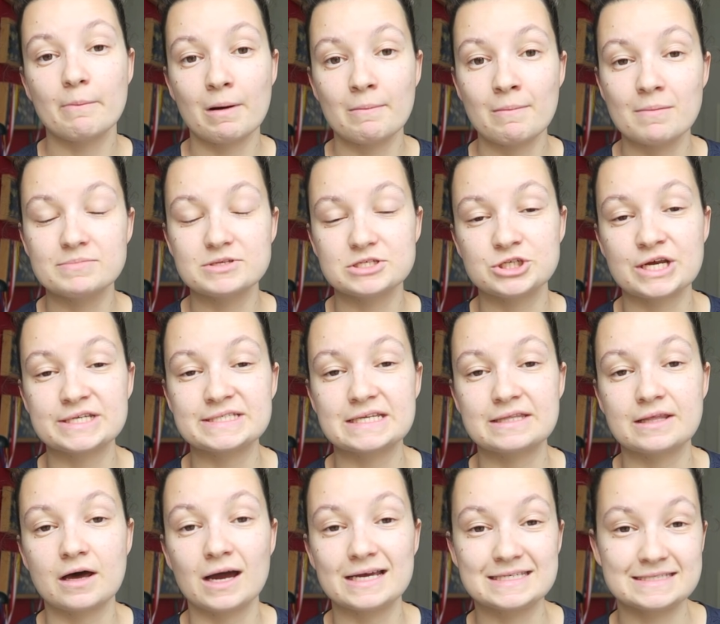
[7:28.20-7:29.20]
my mum
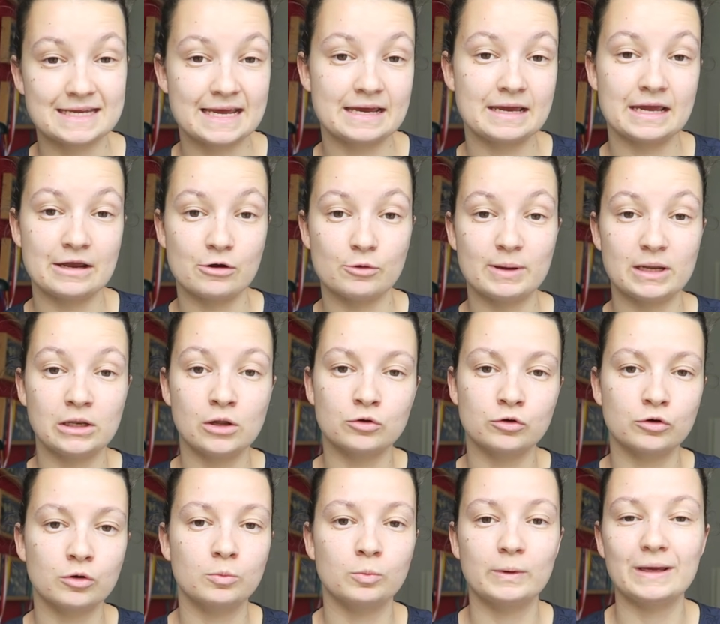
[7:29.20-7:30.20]
suggested that I stay here a bit
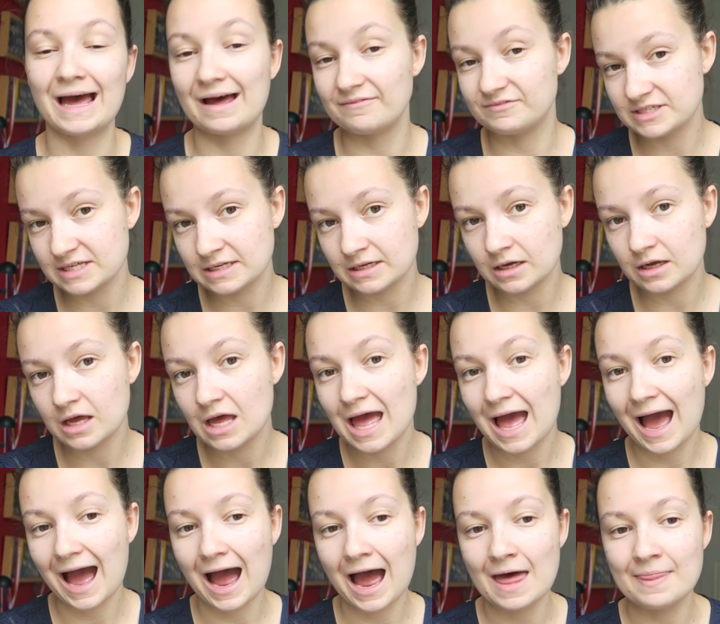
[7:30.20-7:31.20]
longer and we have dinner
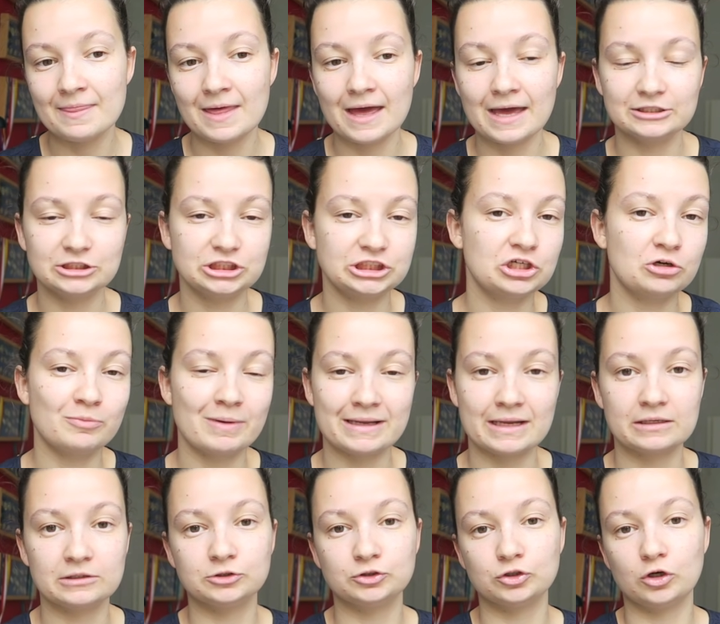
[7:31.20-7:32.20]
and then she or my
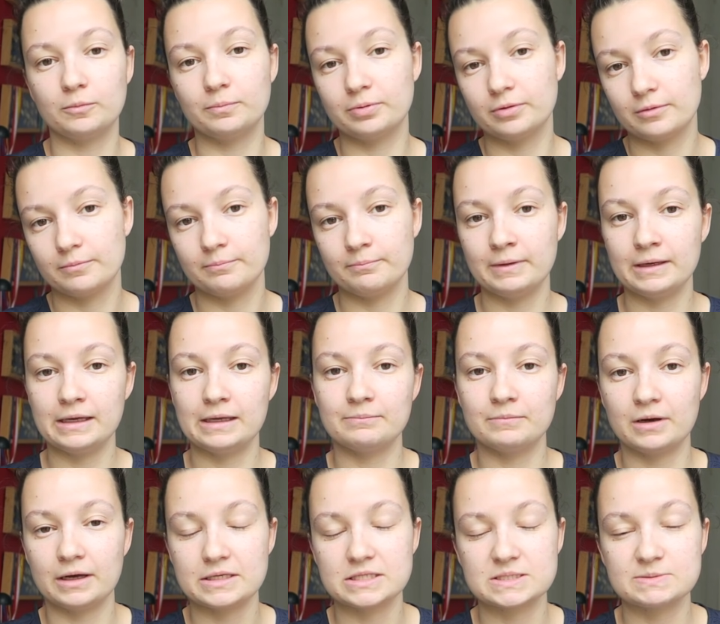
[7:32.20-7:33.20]
dad will drop me and
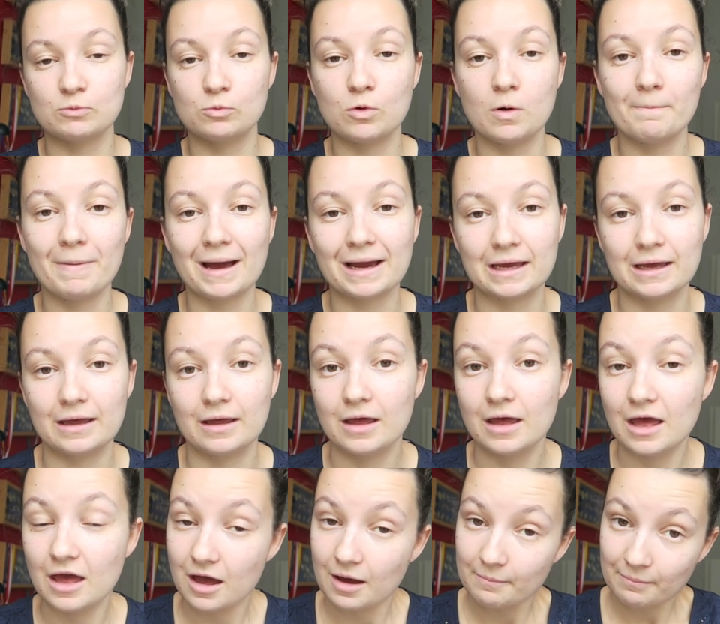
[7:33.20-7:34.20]
my small one back at
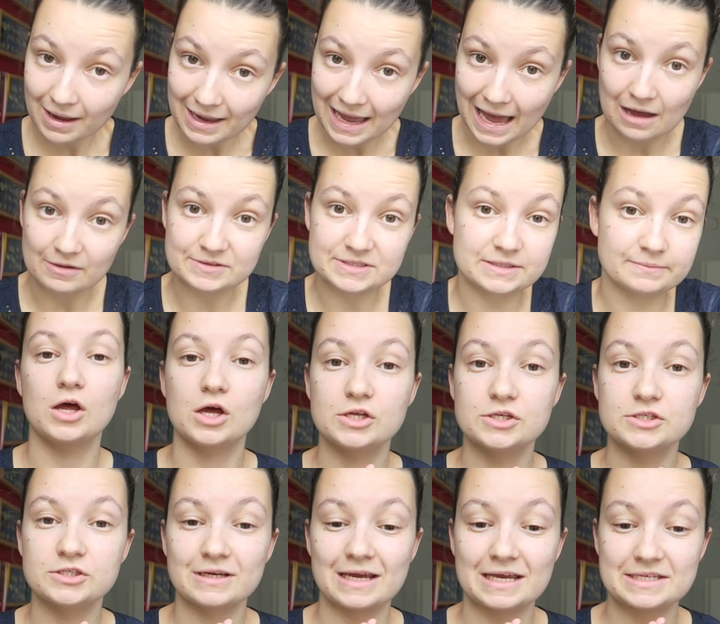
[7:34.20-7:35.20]
my house.
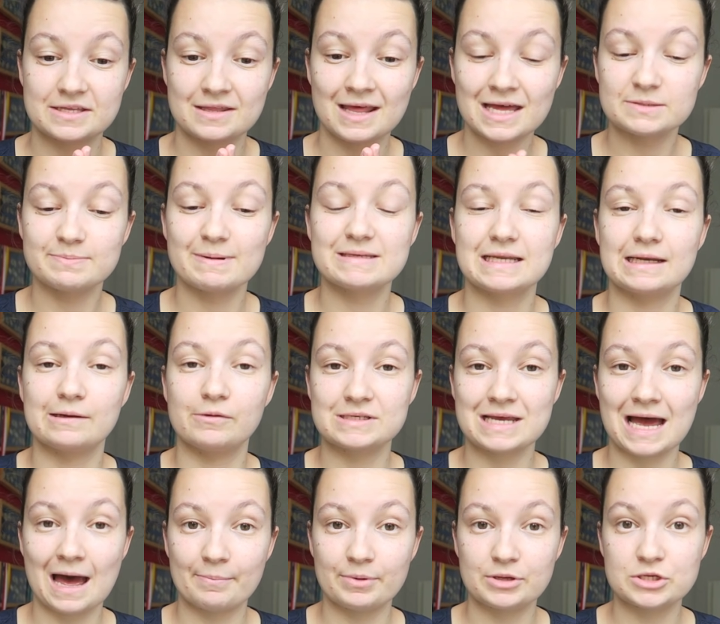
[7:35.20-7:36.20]
So yeah, so that's basically what's
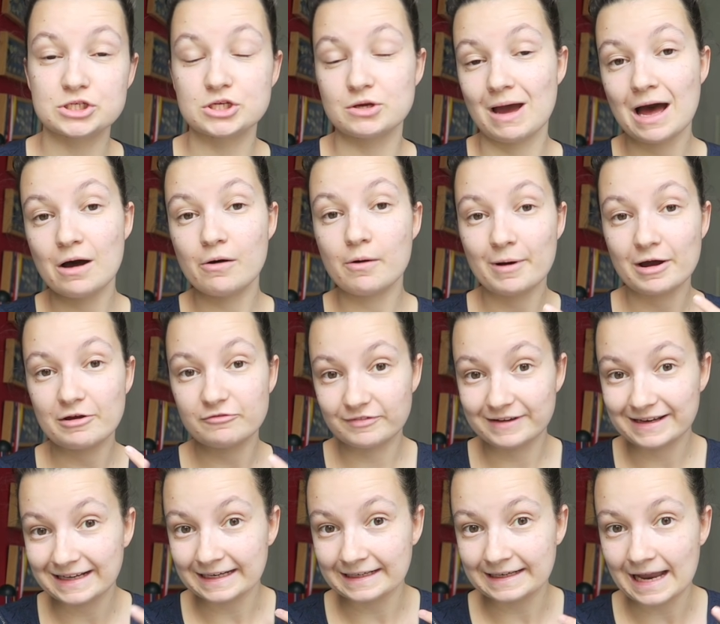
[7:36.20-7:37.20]
happened. So how am I
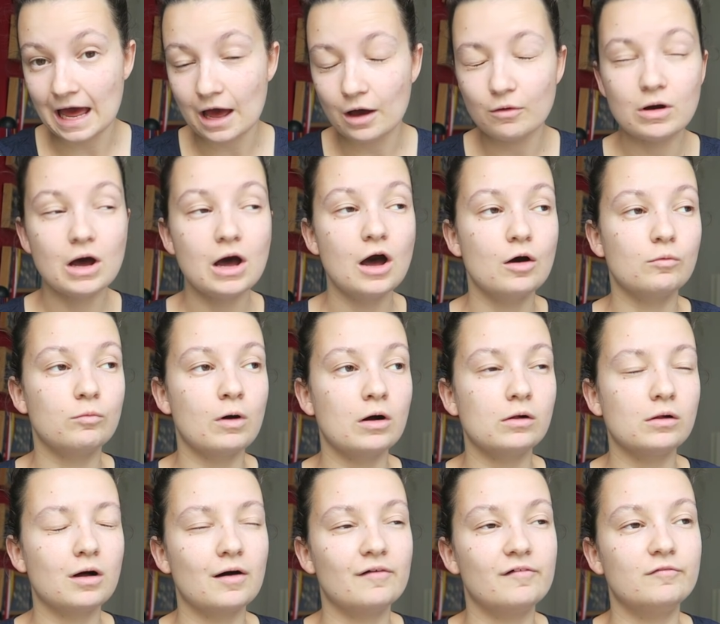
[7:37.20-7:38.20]
feeling now?
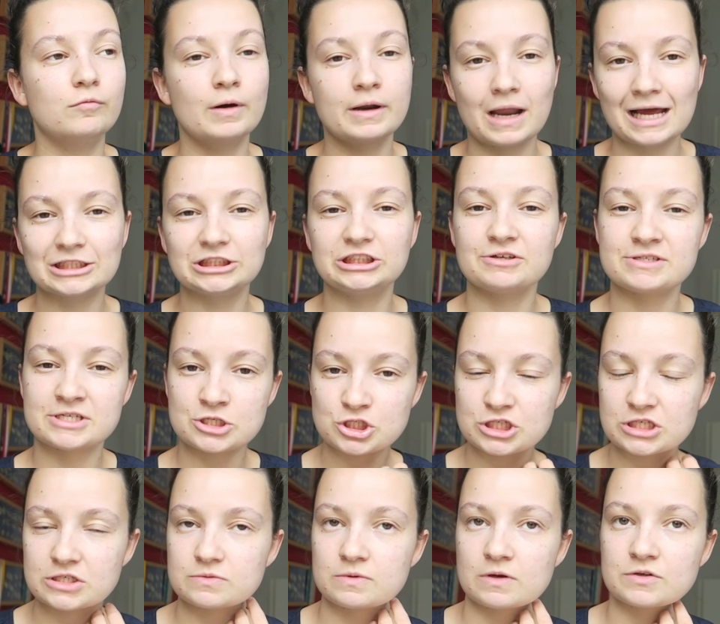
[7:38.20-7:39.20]
Well, but actually, it's
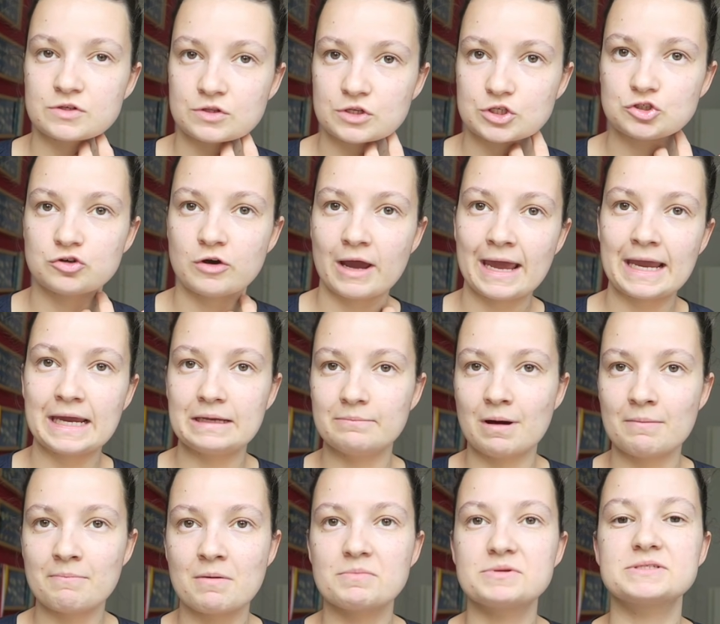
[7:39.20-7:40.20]
interesting because when I was on the train,
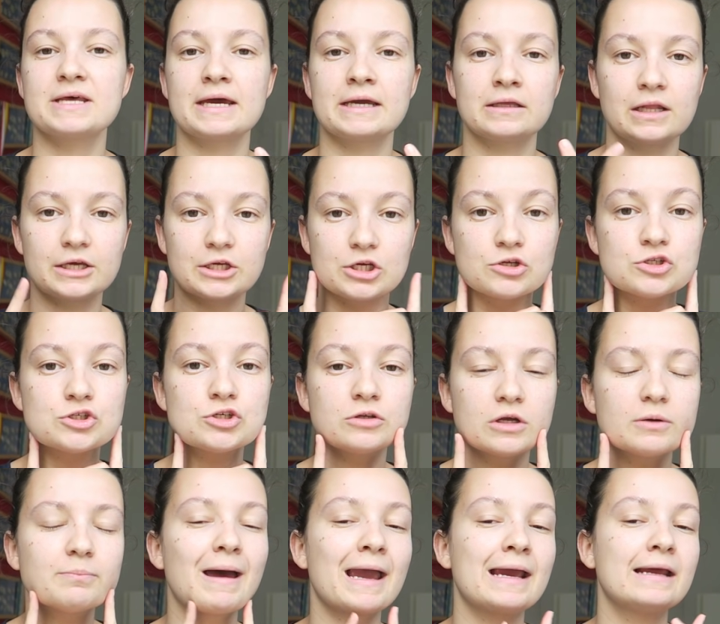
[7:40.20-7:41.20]
my mum was saying, like, you do
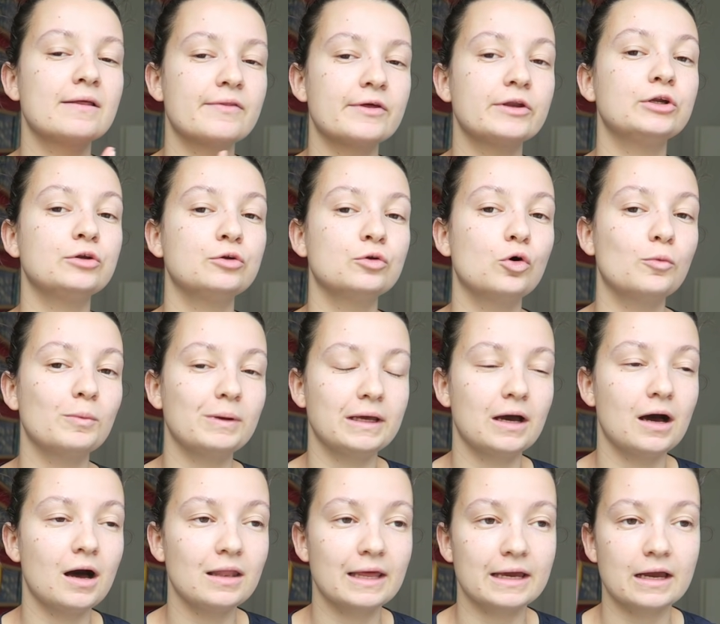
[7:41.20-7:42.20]
look paler than you normally
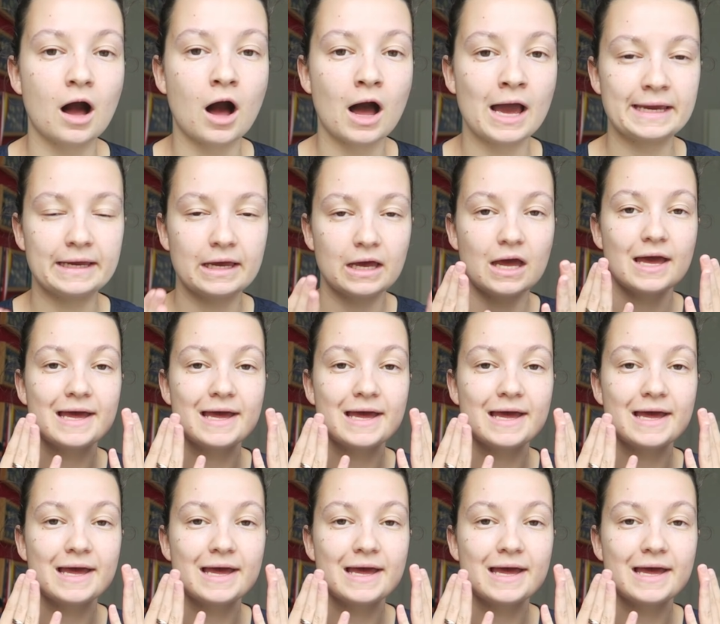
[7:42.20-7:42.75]
are. Like, I